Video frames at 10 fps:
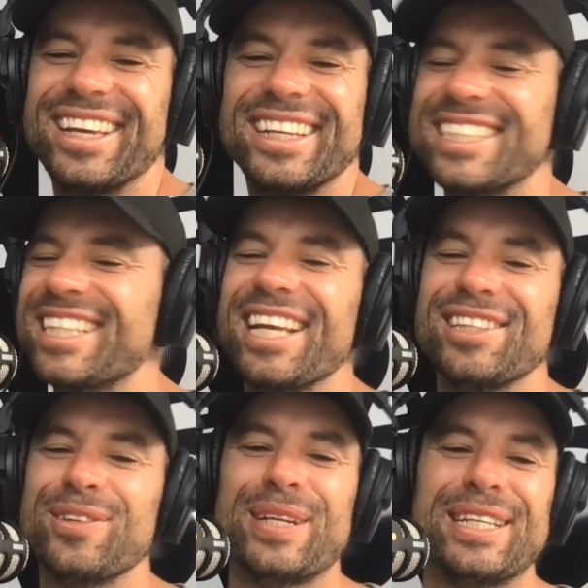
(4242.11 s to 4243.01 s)
Did that
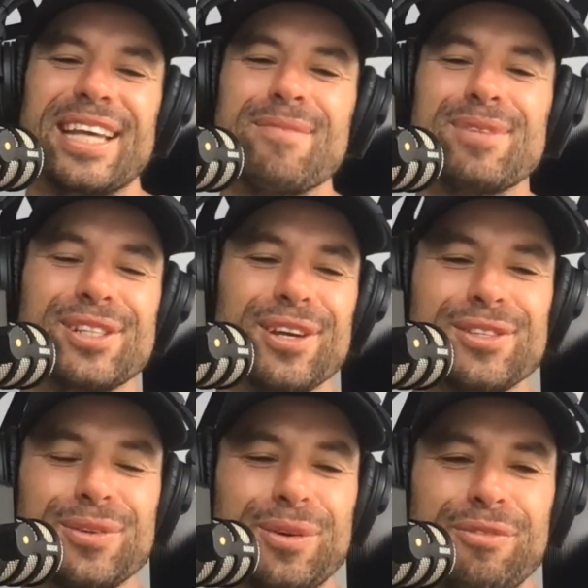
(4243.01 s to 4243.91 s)
do any damage, those
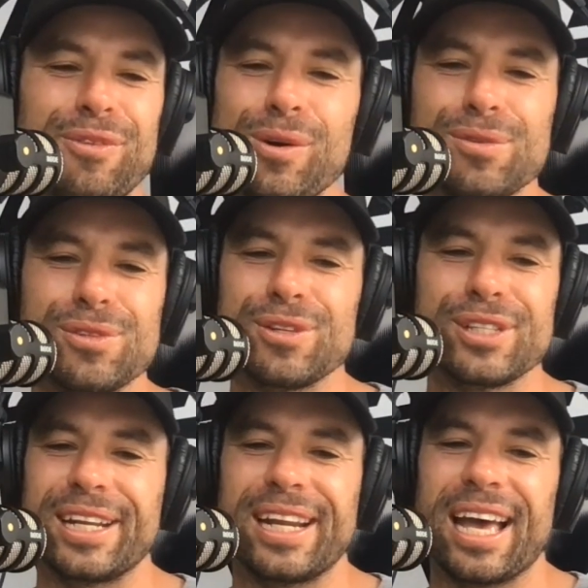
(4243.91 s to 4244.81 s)
sort of falls, or is
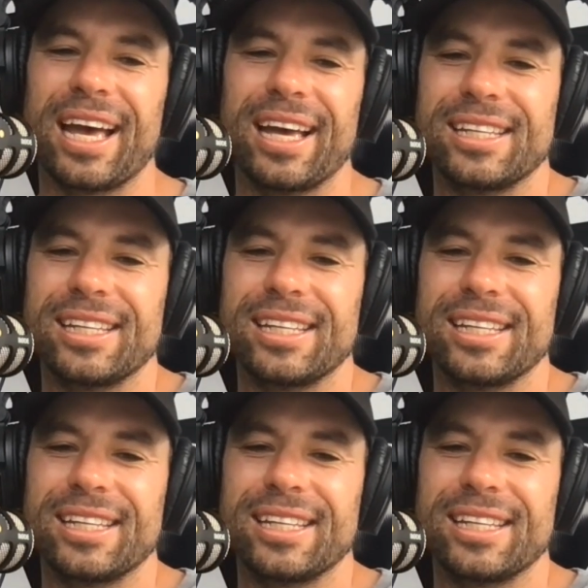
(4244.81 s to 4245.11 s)
it nah?